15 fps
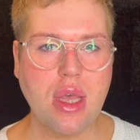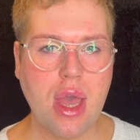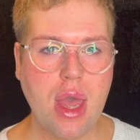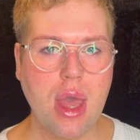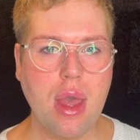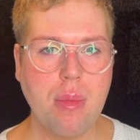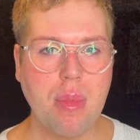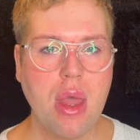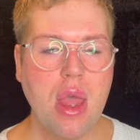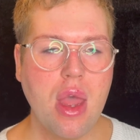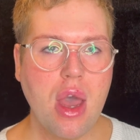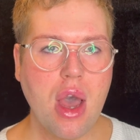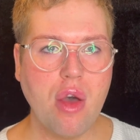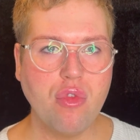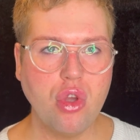I've
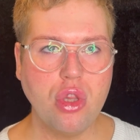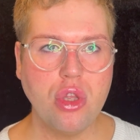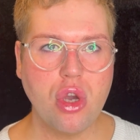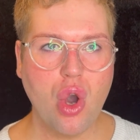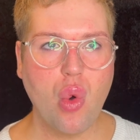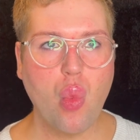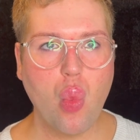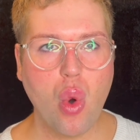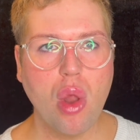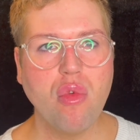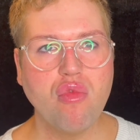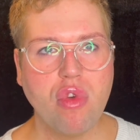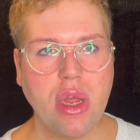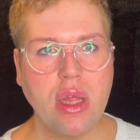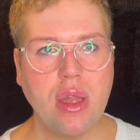only got one
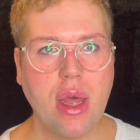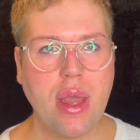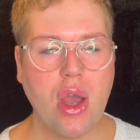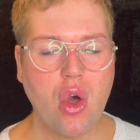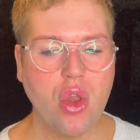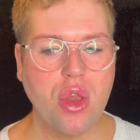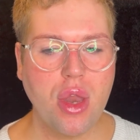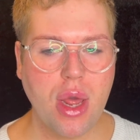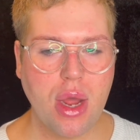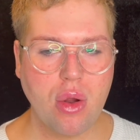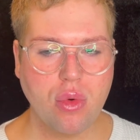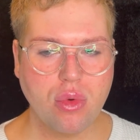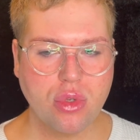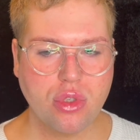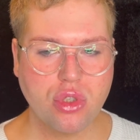ring light on
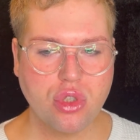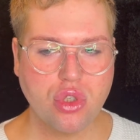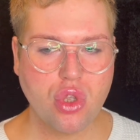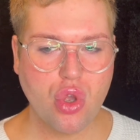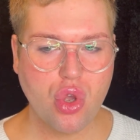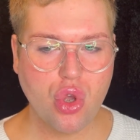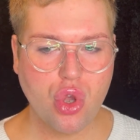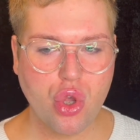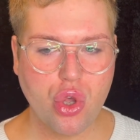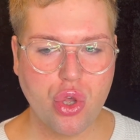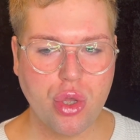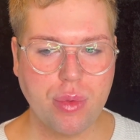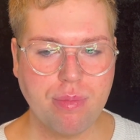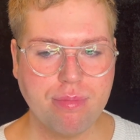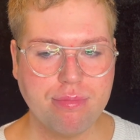now, so